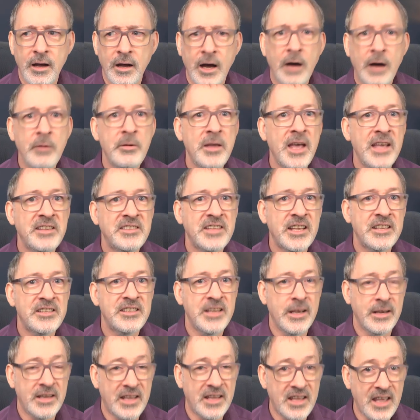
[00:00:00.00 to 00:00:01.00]
oh yes, that's
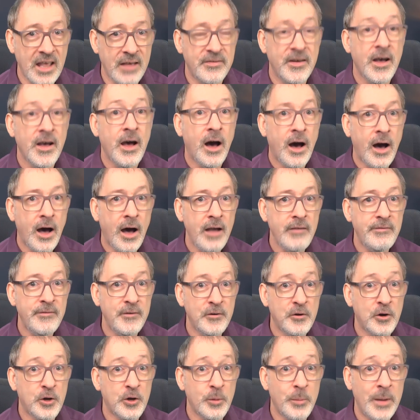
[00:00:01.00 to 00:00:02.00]
it, GIF. I
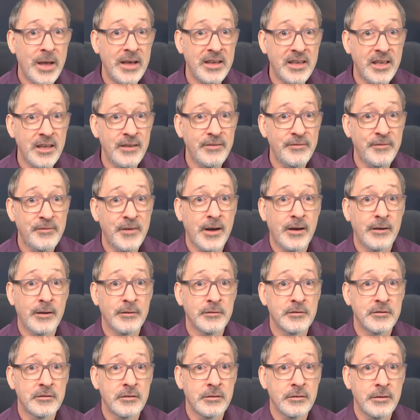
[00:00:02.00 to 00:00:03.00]
forgot about GIF
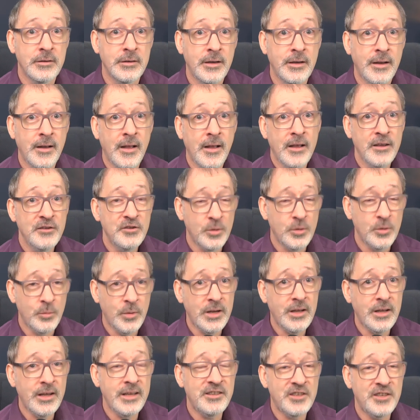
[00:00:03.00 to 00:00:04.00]
files. So
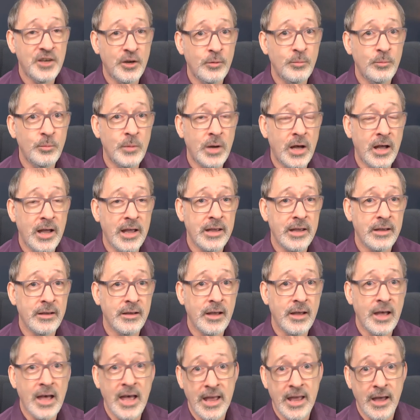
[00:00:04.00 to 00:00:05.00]
when I told my
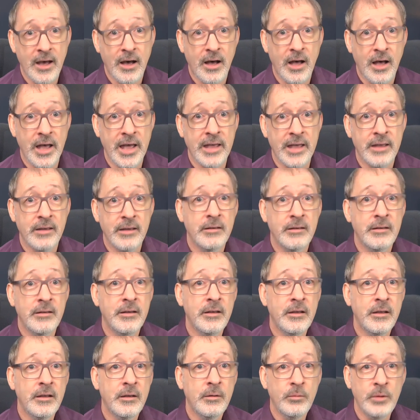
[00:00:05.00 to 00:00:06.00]
AI,
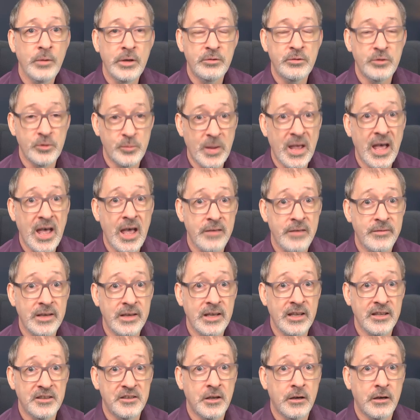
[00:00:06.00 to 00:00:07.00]
which was behaving
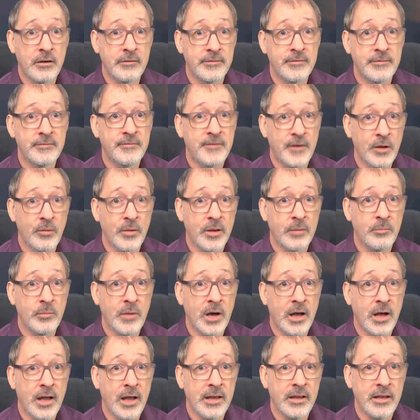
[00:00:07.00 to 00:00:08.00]
itself and following
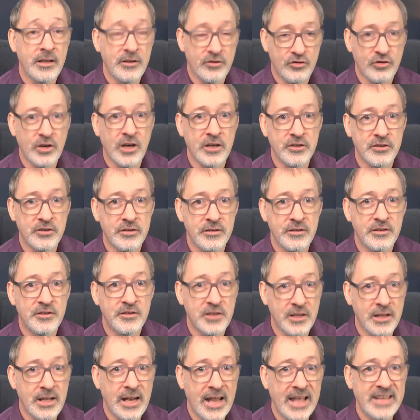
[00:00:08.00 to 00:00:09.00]
my instructions
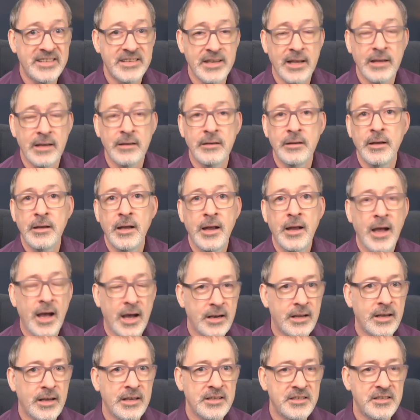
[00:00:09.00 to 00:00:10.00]
to the letter,
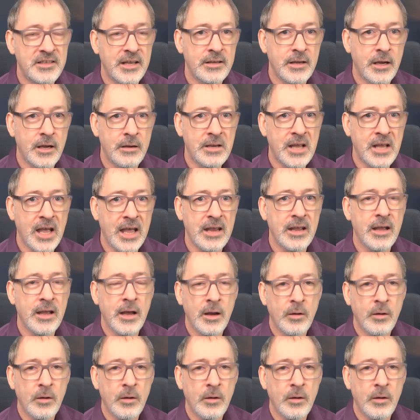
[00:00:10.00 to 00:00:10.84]
and I said, okay,